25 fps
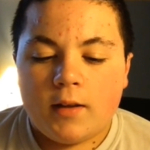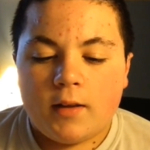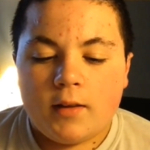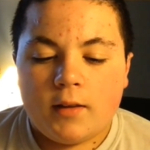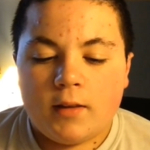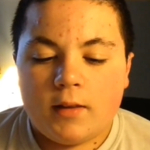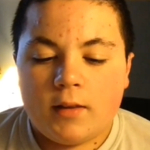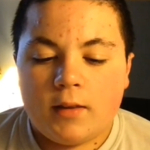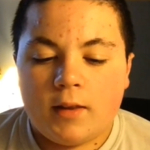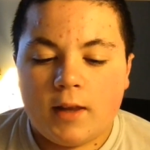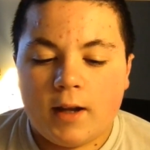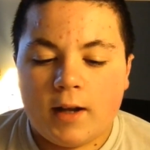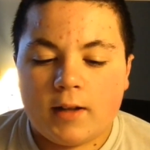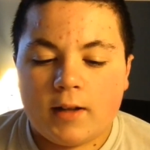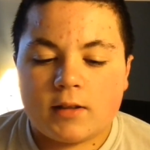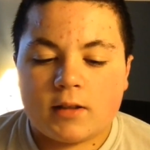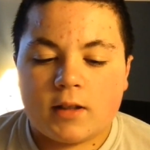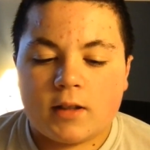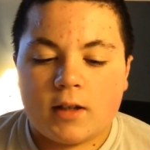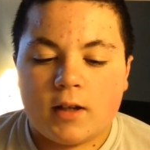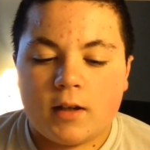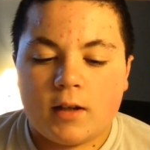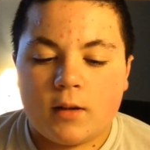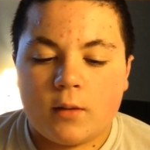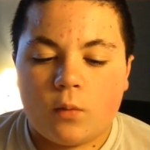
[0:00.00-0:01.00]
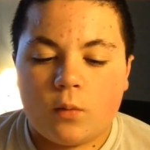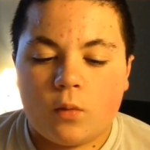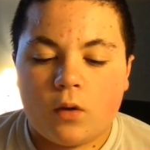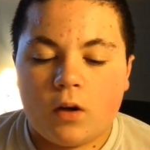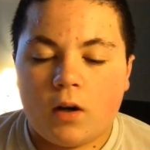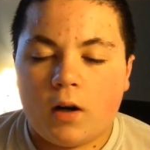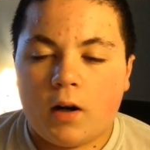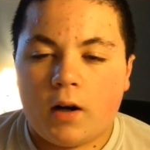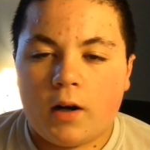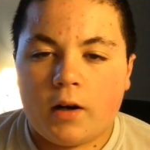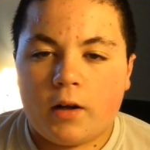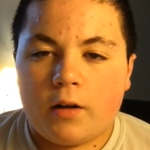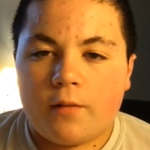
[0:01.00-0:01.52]
That's kind of
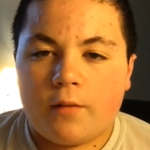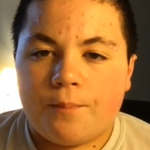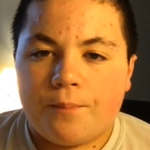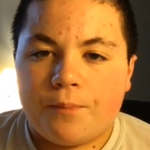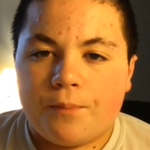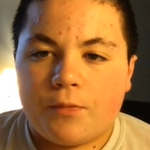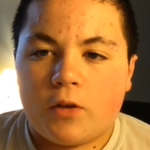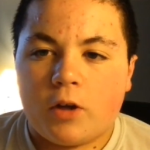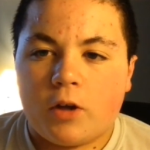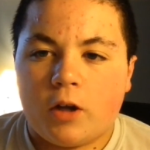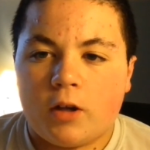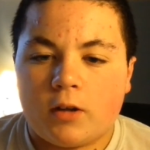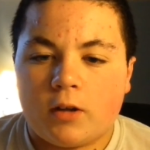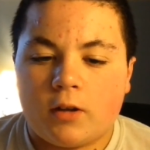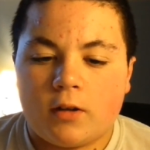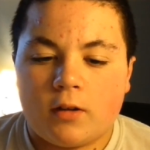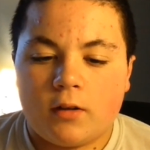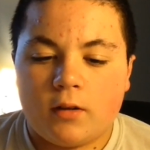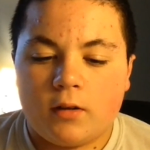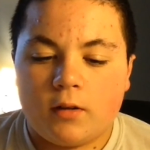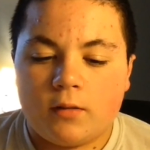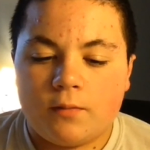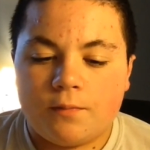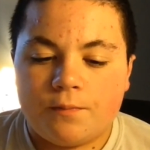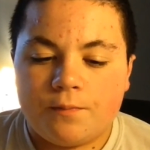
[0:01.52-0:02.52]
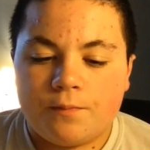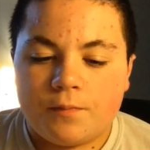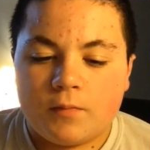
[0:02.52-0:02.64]
what I thought the